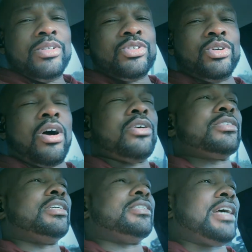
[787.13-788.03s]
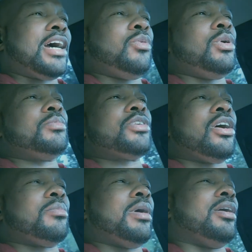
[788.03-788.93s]
so y'all can see exactly what I'm
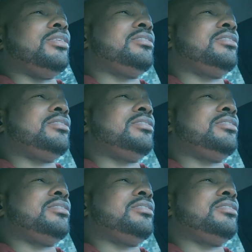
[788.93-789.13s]
talking about.